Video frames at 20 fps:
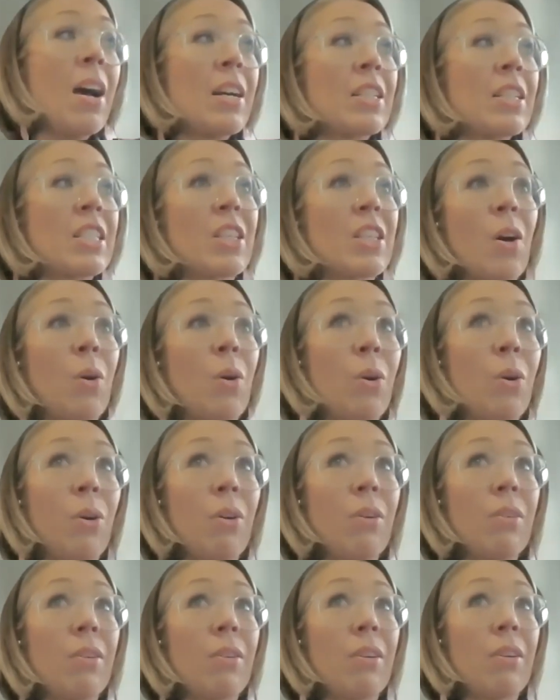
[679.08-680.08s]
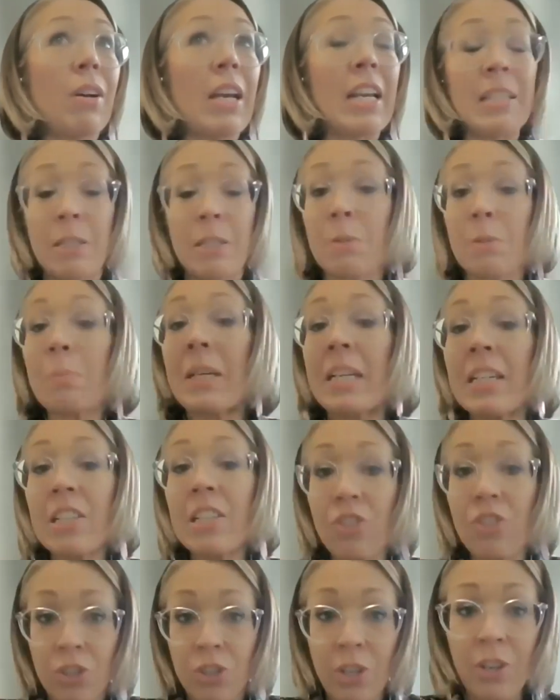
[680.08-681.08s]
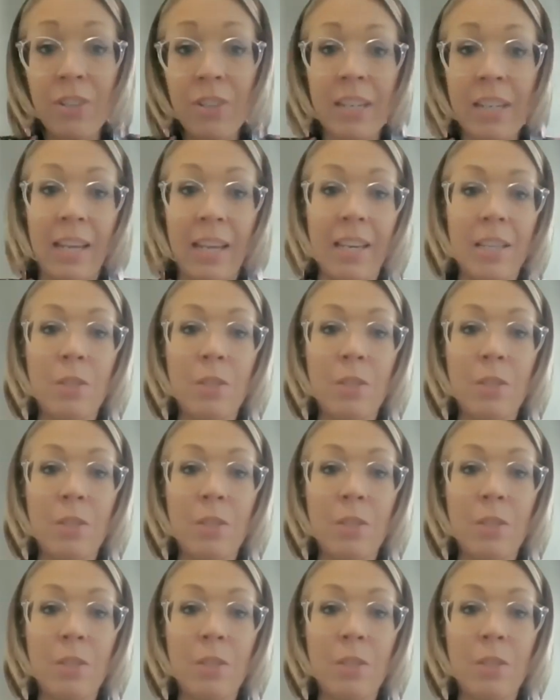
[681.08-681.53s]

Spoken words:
So it's been a journey.